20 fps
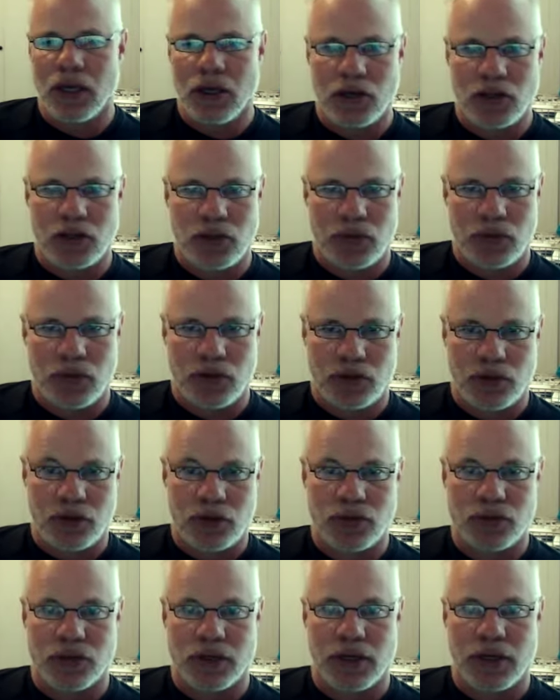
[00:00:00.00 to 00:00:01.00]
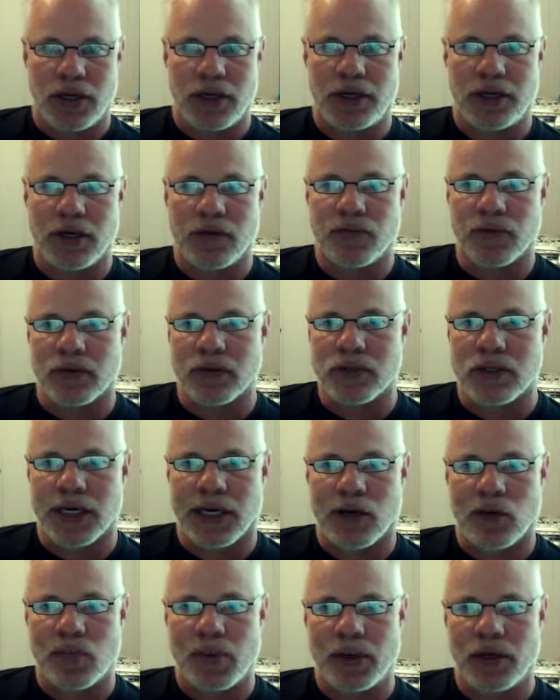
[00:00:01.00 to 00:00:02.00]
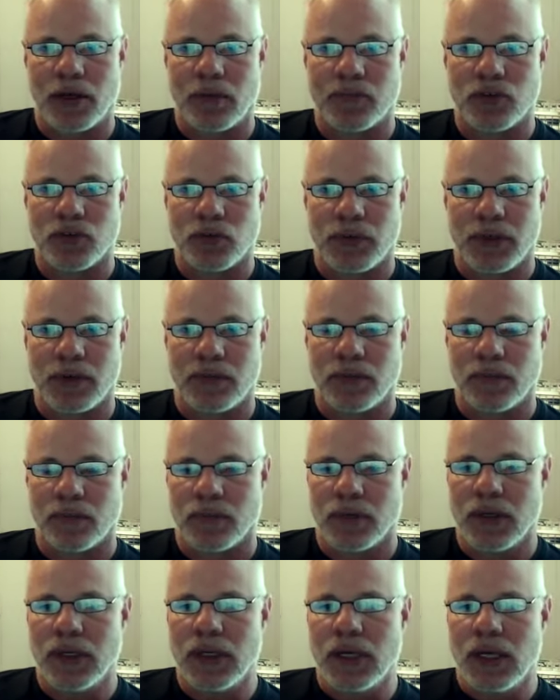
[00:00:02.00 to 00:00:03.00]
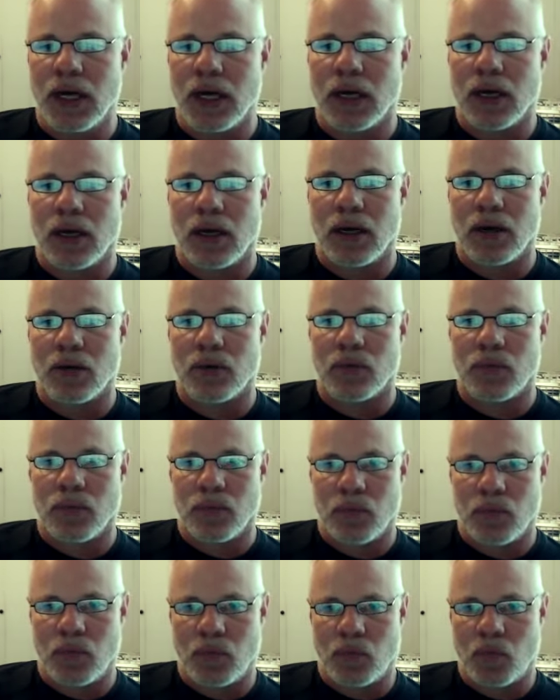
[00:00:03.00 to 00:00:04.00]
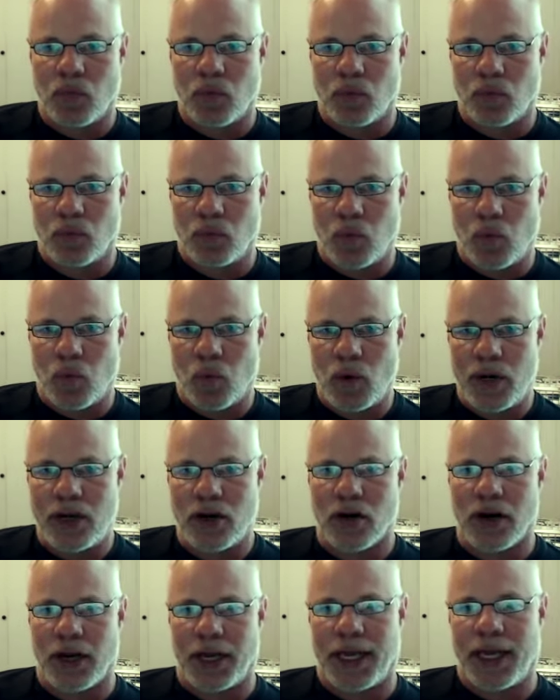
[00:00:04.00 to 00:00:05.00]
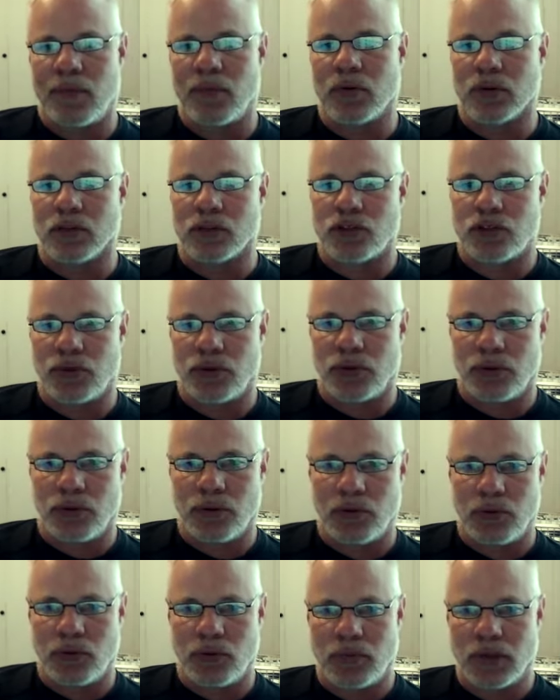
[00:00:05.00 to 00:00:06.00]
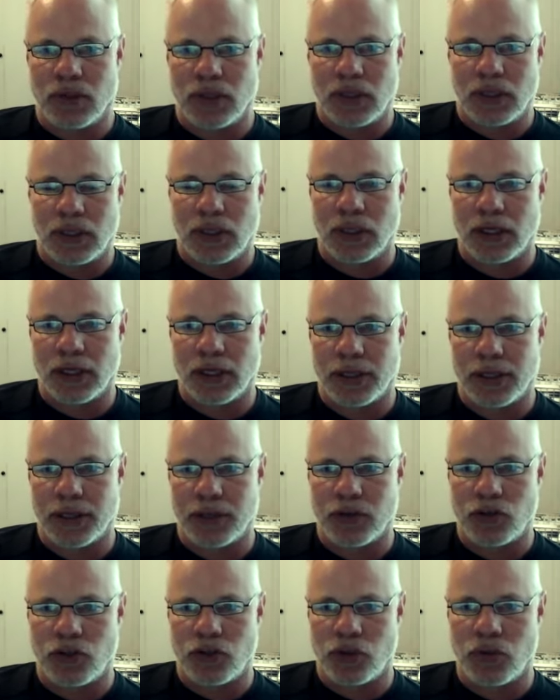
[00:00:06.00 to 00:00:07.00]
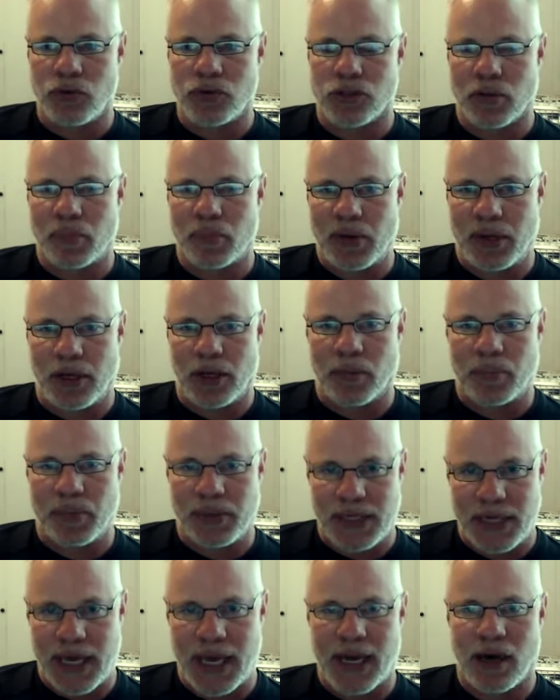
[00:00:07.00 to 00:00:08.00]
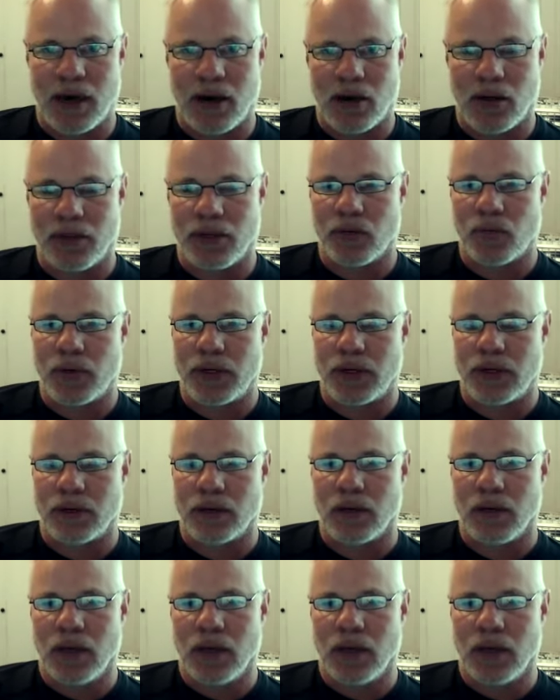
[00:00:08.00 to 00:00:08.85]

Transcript: use a different style pump. So we are able to use a pump now that we